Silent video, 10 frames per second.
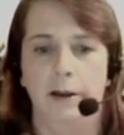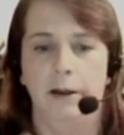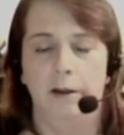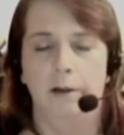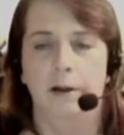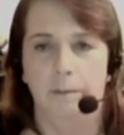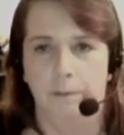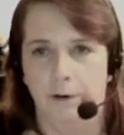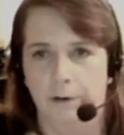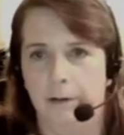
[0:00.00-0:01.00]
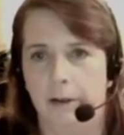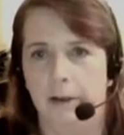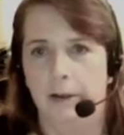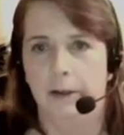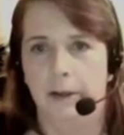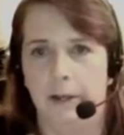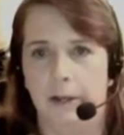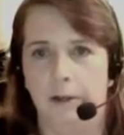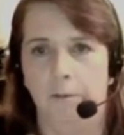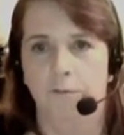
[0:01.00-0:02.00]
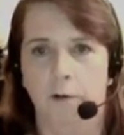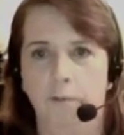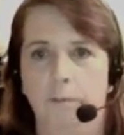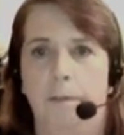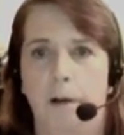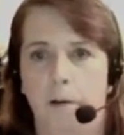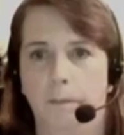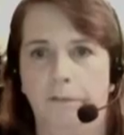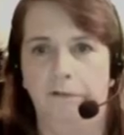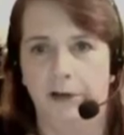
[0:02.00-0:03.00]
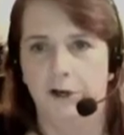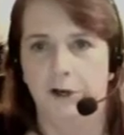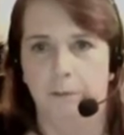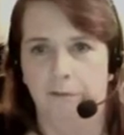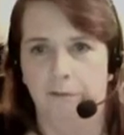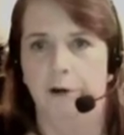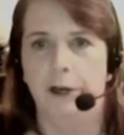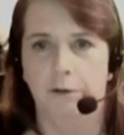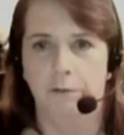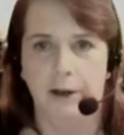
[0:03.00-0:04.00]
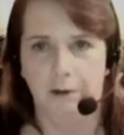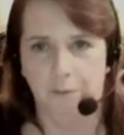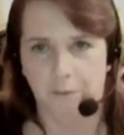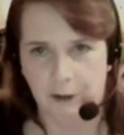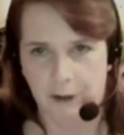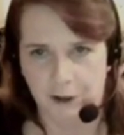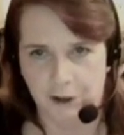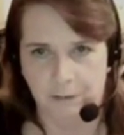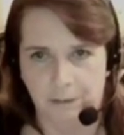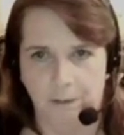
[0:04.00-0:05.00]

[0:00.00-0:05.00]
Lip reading: L. Hubbard wrote Pulp Fiction before he created a religion.